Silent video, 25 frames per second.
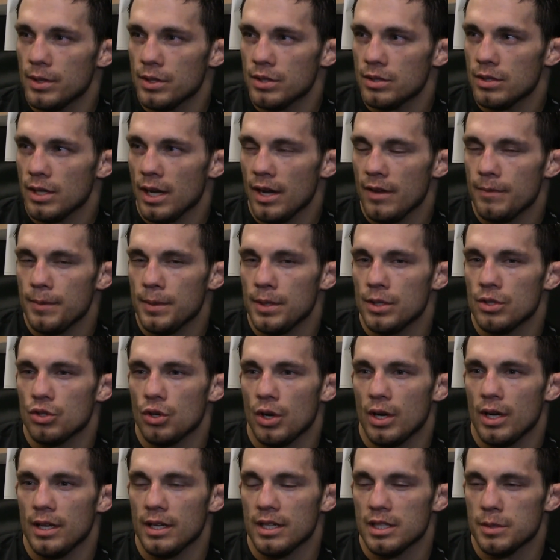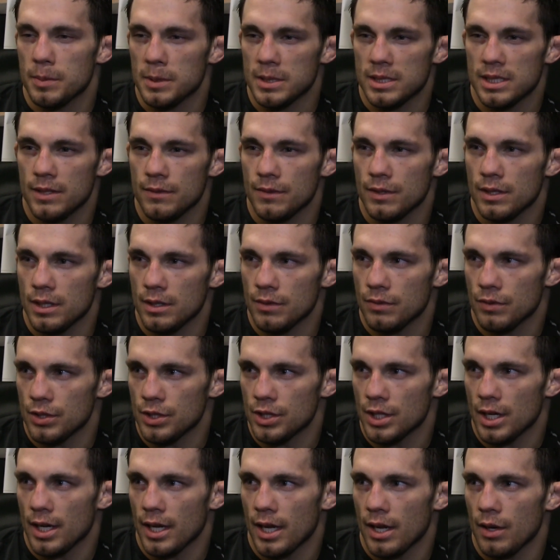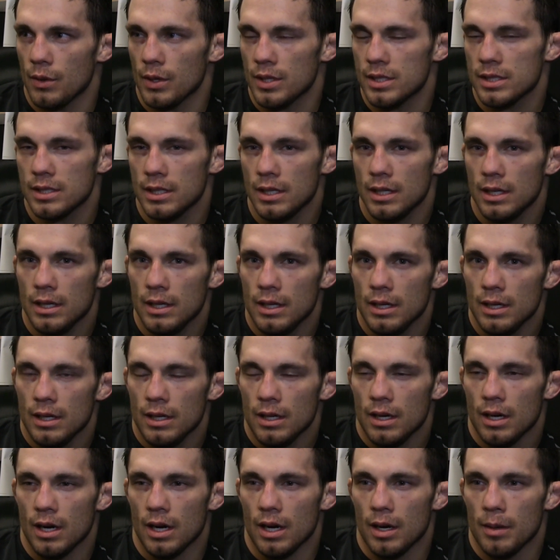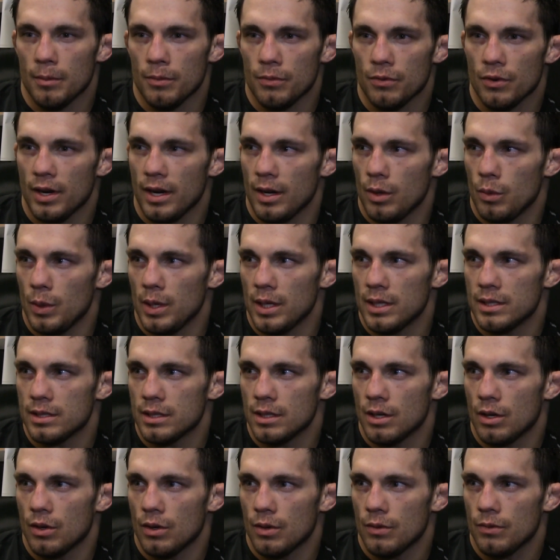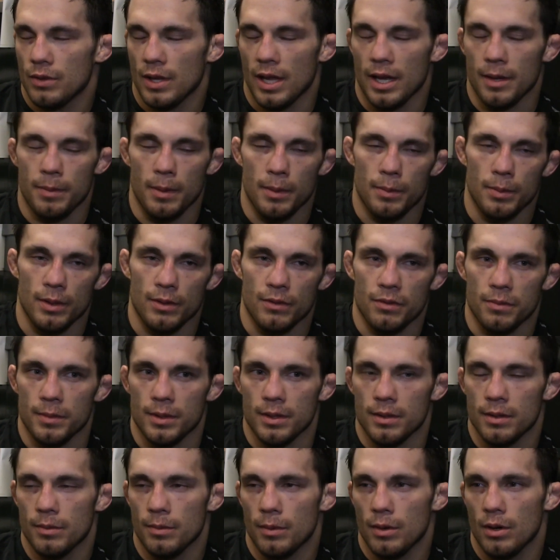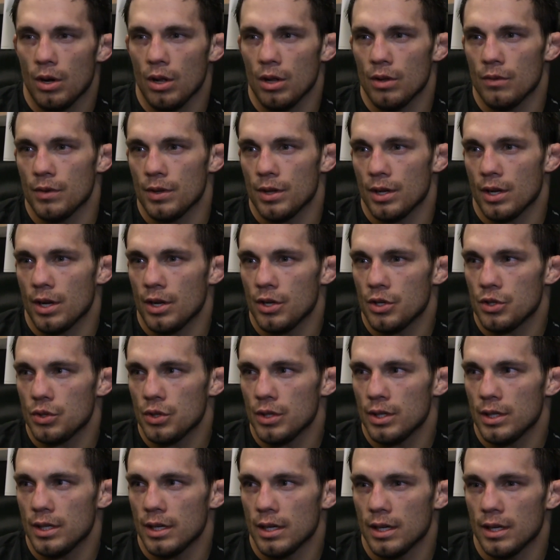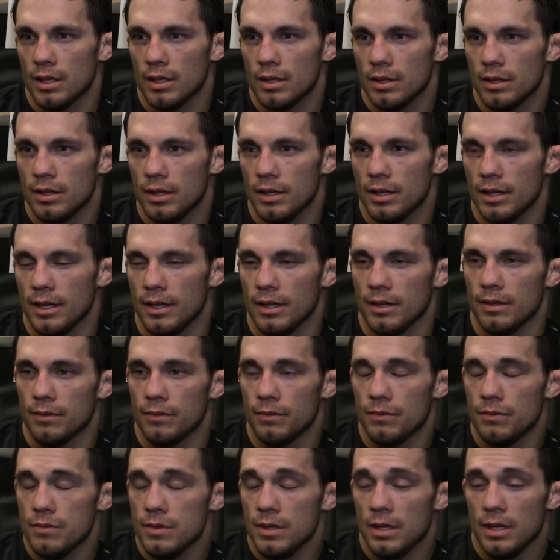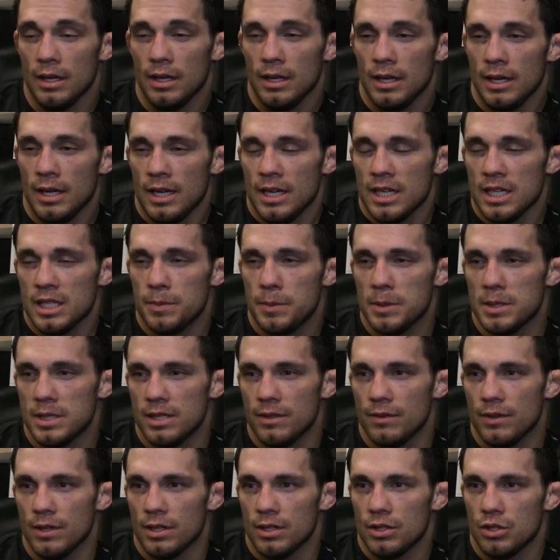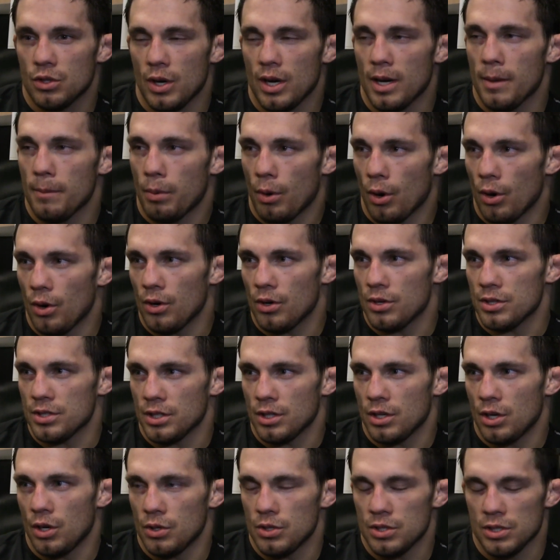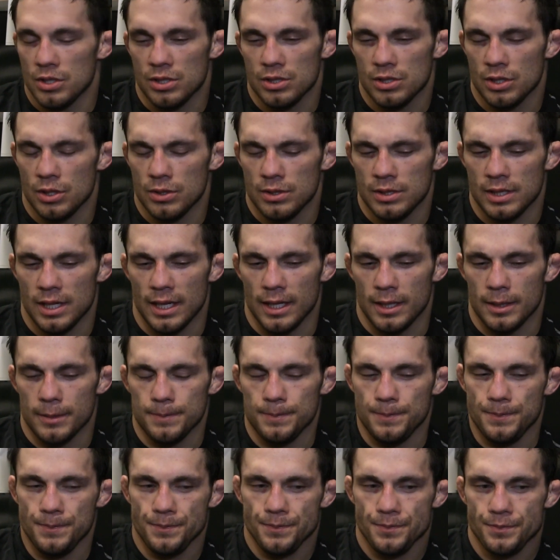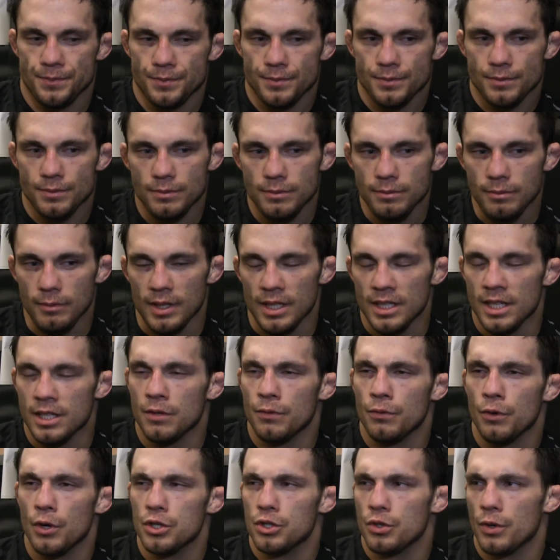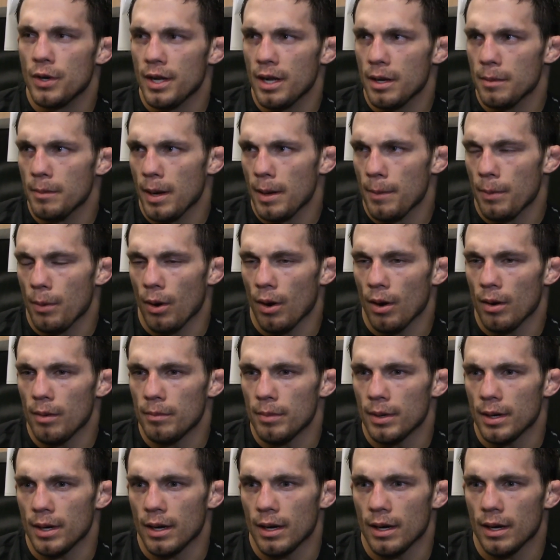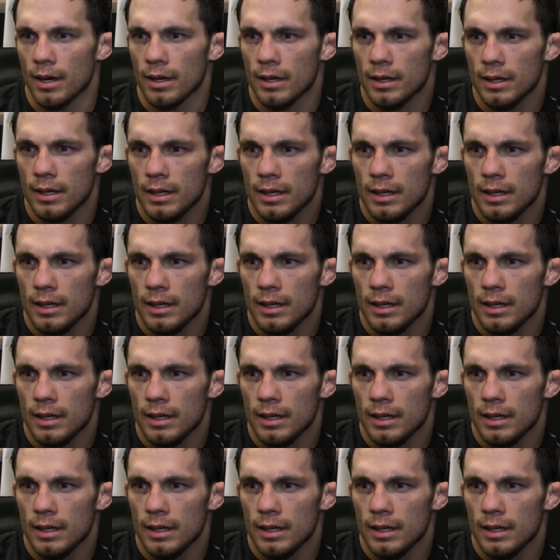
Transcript: been training specifically for Johnny Hendricks for 8 weeks. Flying people in from all over the country in specific training partners and coaches. So it's like it's frustrating on my part, but.